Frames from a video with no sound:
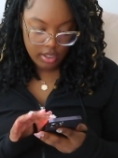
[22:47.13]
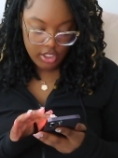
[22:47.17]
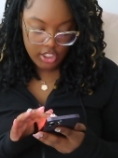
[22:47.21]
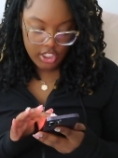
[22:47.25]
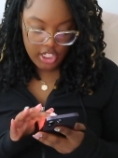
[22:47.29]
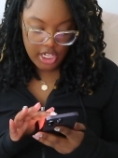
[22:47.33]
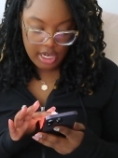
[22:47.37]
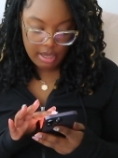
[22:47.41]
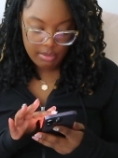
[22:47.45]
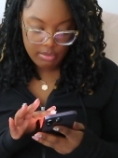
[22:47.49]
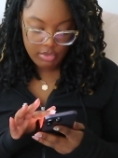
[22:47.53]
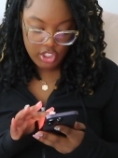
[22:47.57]

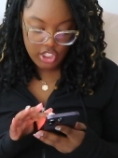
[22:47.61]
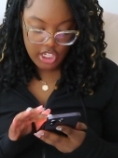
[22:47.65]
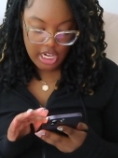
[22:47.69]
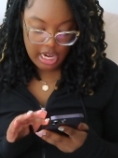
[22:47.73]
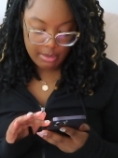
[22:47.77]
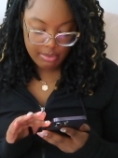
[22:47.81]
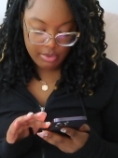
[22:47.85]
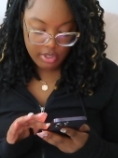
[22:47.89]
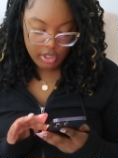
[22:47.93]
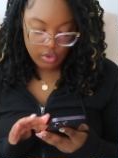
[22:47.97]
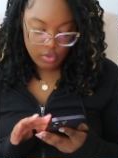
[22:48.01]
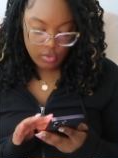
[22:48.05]
James
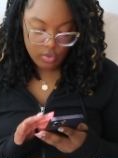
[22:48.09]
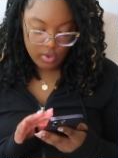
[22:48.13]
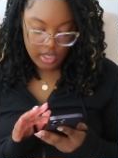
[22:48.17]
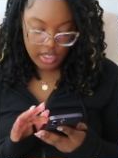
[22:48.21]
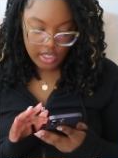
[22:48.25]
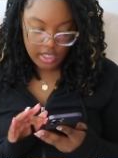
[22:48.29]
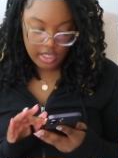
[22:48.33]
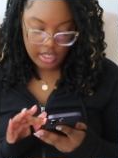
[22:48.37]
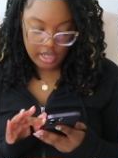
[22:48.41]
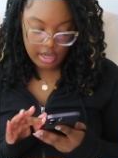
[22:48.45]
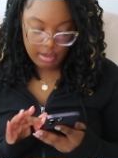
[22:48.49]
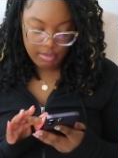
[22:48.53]
chapter
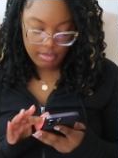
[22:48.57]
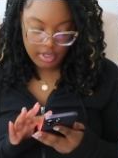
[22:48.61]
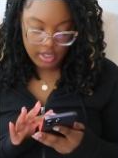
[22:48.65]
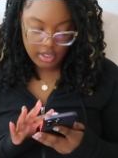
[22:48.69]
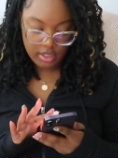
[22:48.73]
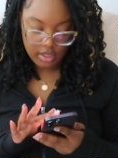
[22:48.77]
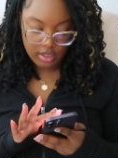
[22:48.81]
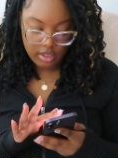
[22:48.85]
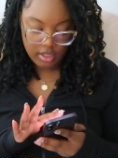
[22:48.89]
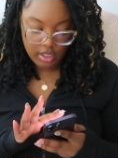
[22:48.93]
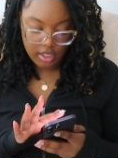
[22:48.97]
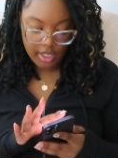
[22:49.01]
1 and I'm going
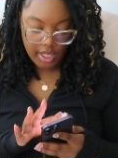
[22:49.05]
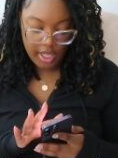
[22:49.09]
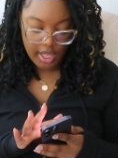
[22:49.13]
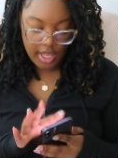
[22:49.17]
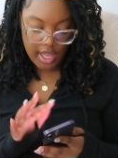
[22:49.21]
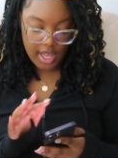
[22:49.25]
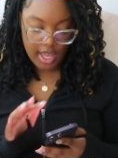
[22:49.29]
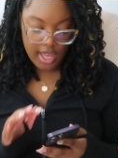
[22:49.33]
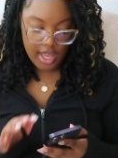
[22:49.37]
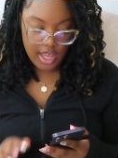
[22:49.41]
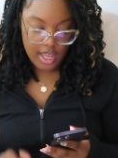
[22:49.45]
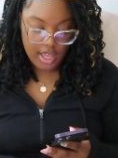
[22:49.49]
to look
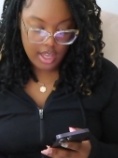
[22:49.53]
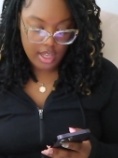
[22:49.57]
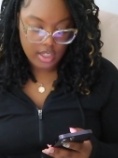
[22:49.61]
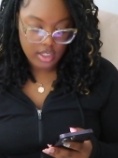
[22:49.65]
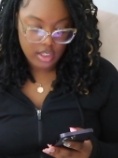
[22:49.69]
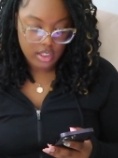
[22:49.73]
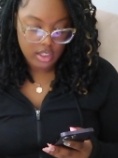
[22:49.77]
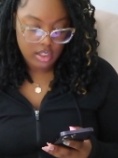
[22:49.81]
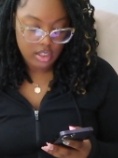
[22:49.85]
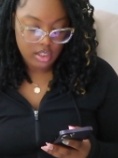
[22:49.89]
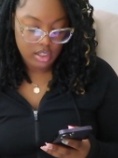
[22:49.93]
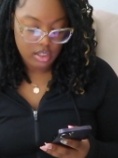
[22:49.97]

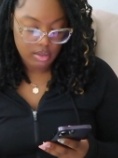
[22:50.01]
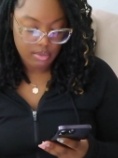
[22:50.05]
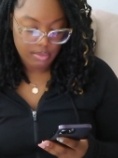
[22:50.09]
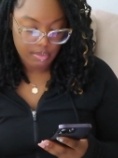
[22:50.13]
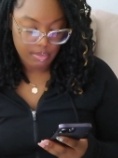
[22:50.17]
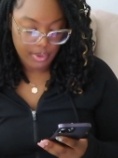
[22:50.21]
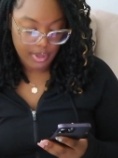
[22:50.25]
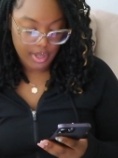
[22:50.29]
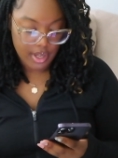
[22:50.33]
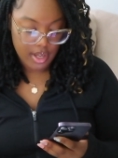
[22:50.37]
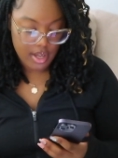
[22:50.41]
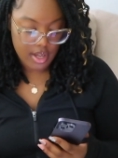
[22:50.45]
at
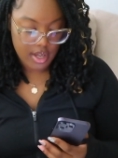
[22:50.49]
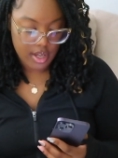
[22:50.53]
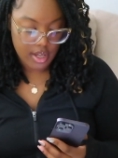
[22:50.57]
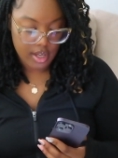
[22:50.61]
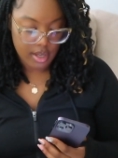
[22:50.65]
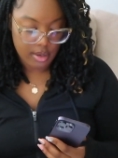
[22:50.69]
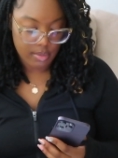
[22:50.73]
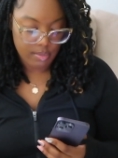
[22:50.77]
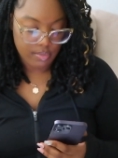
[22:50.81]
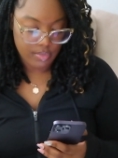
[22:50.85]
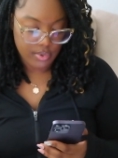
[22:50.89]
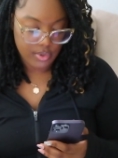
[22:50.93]

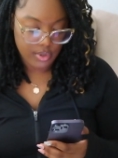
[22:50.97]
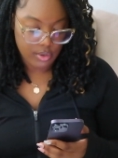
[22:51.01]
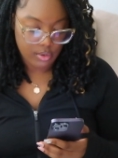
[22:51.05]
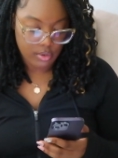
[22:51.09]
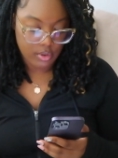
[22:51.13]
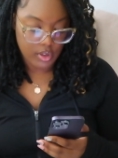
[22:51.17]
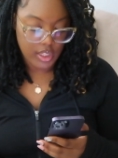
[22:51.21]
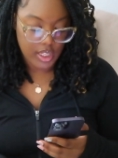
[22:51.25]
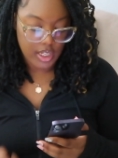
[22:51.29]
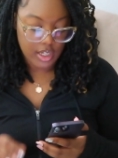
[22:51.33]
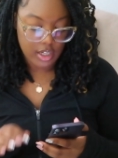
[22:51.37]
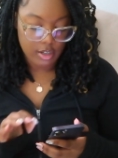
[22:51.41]
my
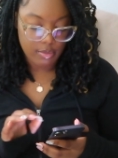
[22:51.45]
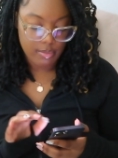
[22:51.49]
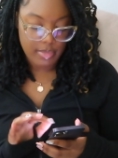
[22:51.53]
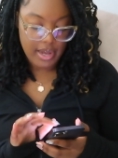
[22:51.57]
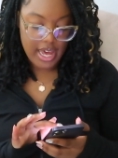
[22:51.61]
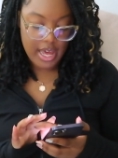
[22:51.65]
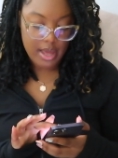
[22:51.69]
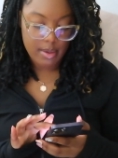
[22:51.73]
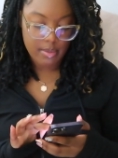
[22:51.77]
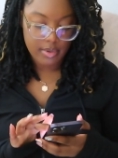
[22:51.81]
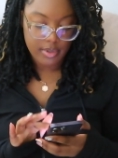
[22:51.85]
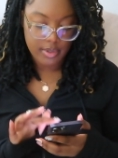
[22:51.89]
letter
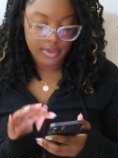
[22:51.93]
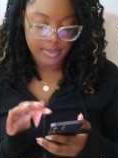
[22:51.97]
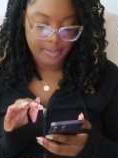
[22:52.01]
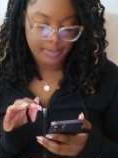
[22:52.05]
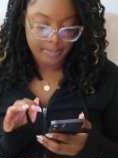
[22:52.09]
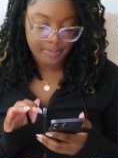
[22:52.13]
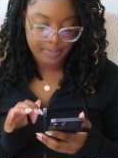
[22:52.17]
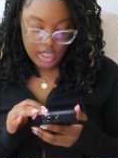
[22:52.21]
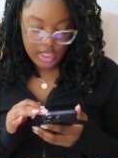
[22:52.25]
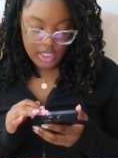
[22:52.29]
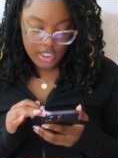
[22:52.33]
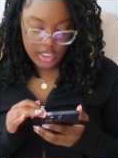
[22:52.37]
Bible.
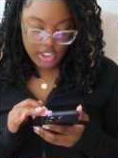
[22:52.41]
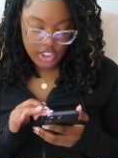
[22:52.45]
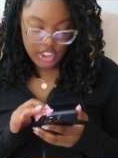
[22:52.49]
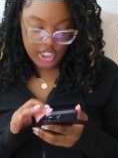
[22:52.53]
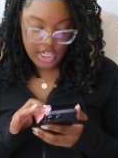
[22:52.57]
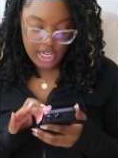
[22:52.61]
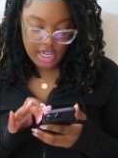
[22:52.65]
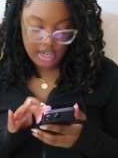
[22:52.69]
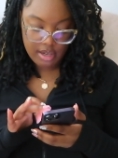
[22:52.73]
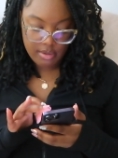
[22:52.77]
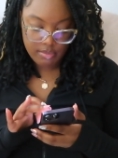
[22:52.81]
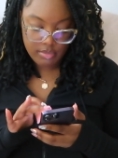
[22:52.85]
In
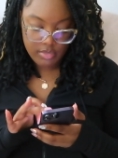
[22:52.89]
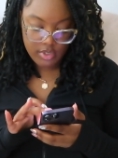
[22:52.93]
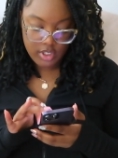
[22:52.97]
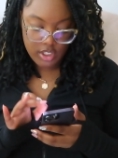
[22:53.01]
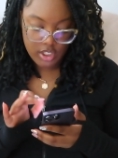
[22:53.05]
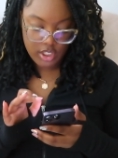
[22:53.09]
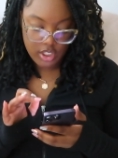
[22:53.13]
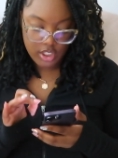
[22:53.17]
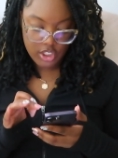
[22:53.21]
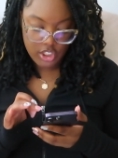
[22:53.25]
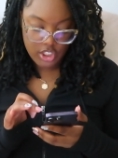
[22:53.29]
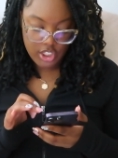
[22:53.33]

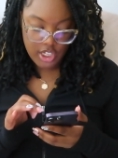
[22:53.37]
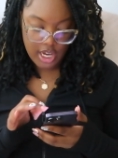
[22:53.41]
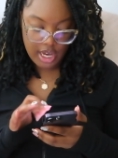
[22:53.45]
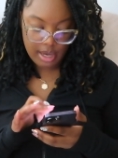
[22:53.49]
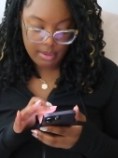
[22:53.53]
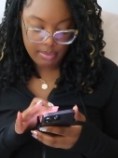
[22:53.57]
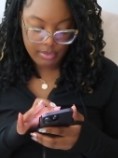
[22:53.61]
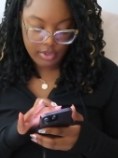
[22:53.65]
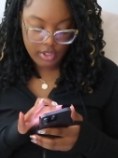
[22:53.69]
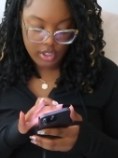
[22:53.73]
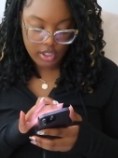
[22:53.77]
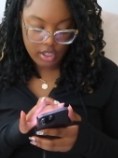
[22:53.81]
James
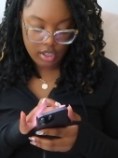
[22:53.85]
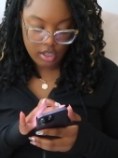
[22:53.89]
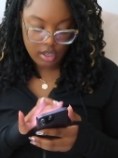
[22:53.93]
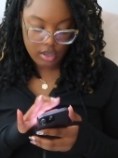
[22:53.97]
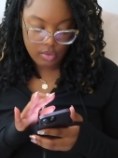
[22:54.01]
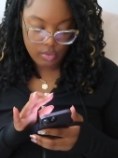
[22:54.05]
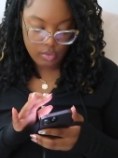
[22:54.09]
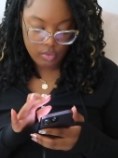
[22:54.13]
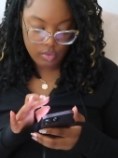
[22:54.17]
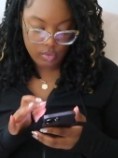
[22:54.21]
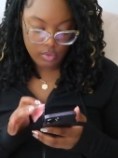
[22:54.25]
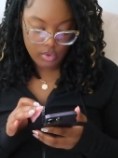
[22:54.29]

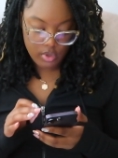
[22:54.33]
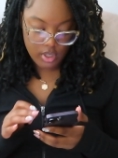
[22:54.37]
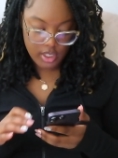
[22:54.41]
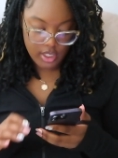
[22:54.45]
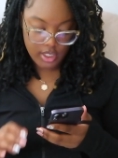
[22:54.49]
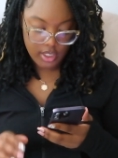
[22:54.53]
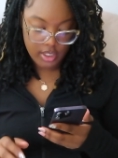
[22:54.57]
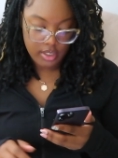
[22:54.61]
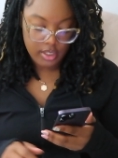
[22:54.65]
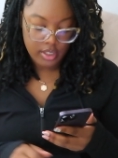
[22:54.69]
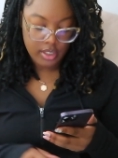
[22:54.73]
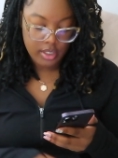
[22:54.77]
chapter
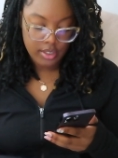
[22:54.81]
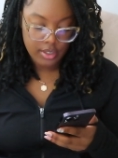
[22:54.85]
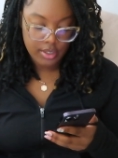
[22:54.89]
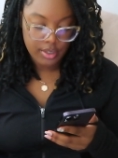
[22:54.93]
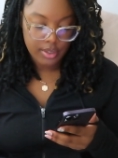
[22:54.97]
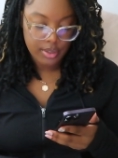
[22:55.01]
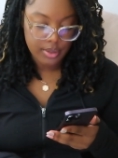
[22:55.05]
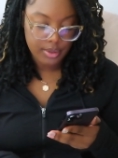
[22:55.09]
1